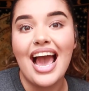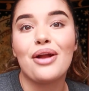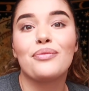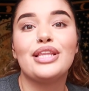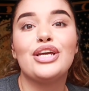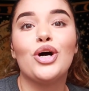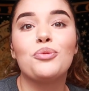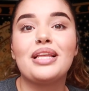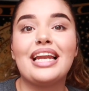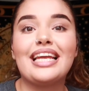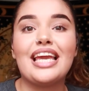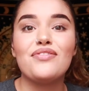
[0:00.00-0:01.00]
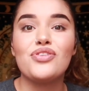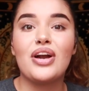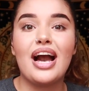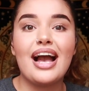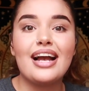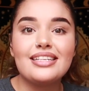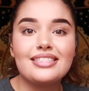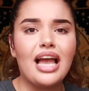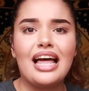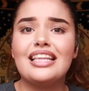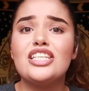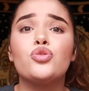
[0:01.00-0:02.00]
I really hope that I gave you guys
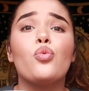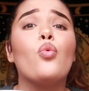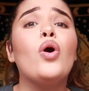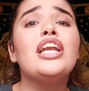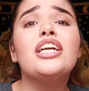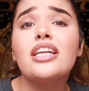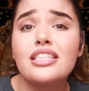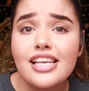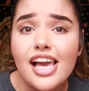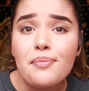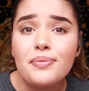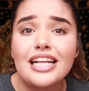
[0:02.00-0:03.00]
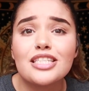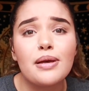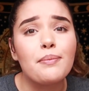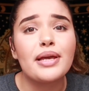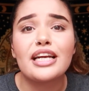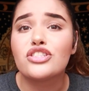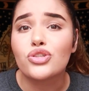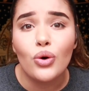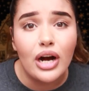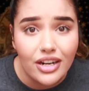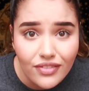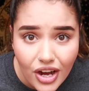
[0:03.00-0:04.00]
at least one good tip. That's my biggest goal
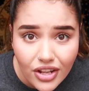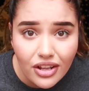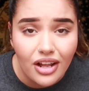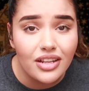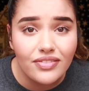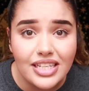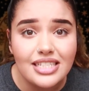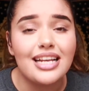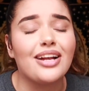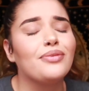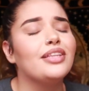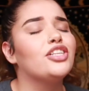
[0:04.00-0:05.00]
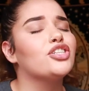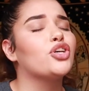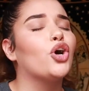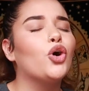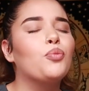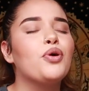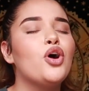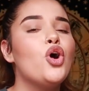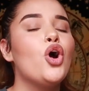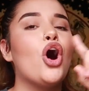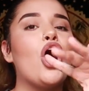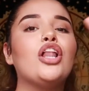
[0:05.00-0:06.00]
out of all of this. I really just hope
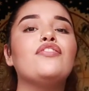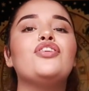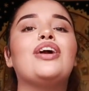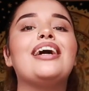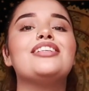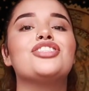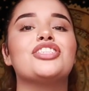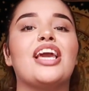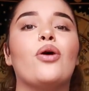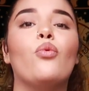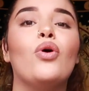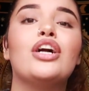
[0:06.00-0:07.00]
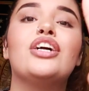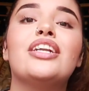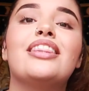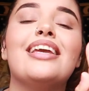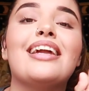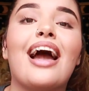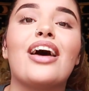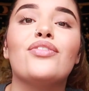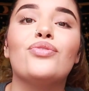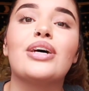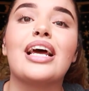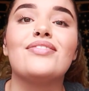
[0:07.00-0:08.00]
all of you guys just get one good thing out
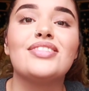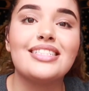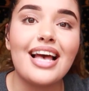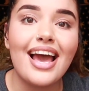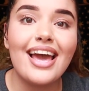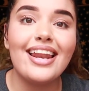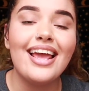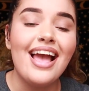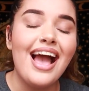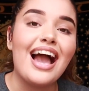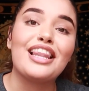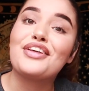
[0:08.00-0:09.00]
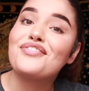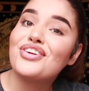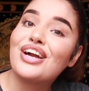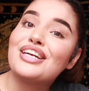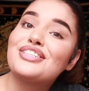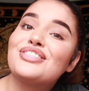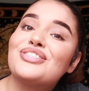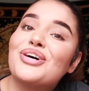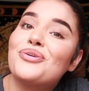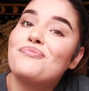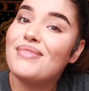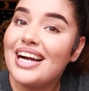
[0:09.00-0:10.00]
of what I've said. I love you guys
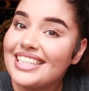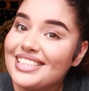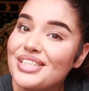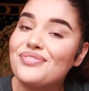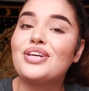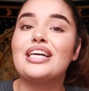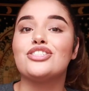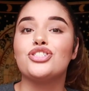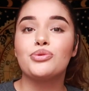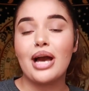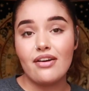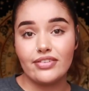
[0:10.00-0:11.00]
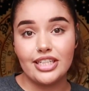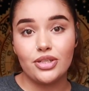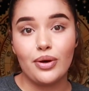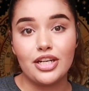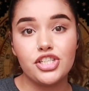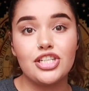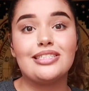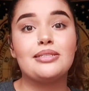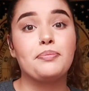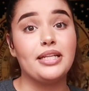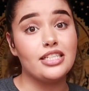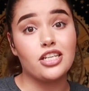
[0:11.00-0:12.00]
so much. If you guys do have any questions,
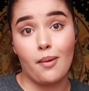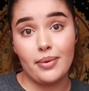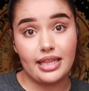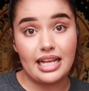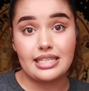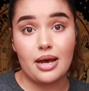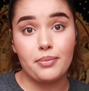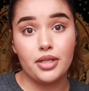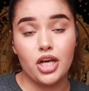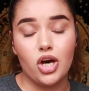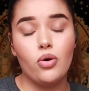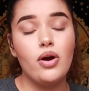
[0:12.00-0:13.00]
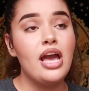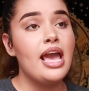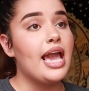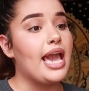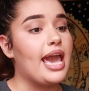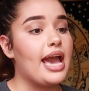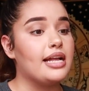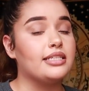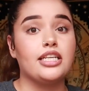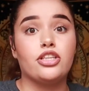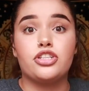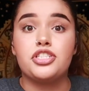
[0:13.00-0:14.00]
please comment that down below, and
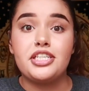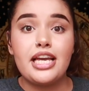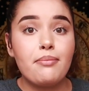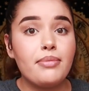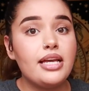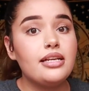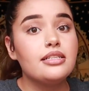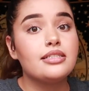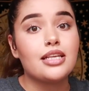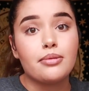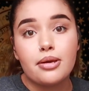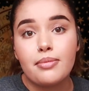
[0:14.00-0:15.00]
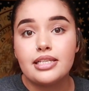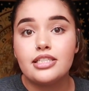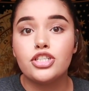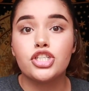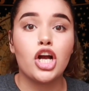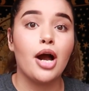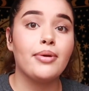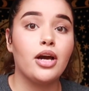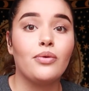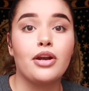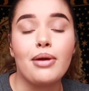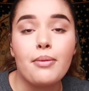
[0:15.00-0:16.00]
either DM me, send me a message, comment
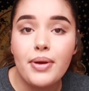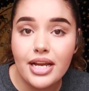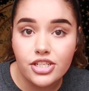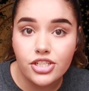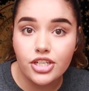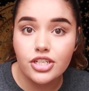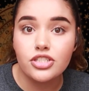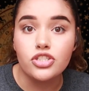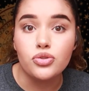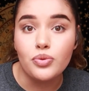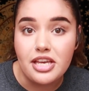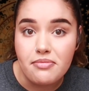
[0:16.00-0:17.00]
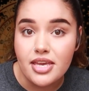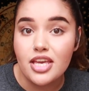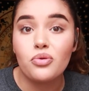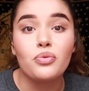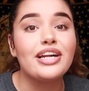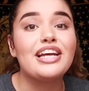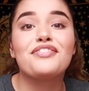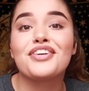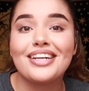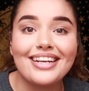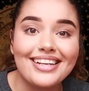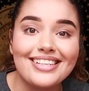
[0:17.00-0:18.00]
on one of my pictures, tweet me,
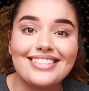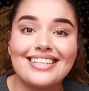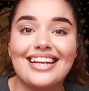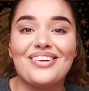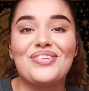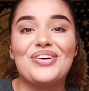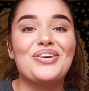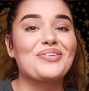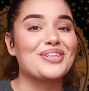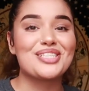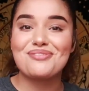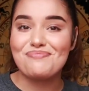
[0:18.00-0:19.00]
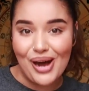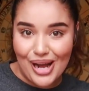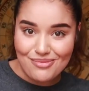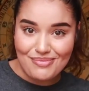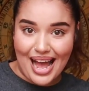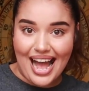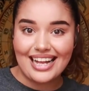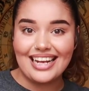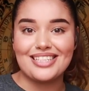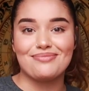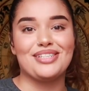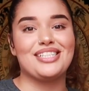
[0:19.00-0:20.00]
whatever it is, and I will respond back
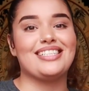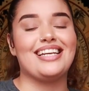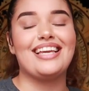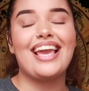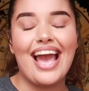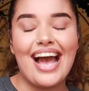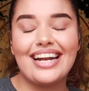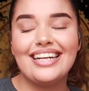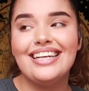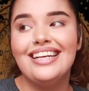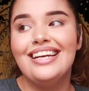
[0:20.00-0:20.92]
as much as I can.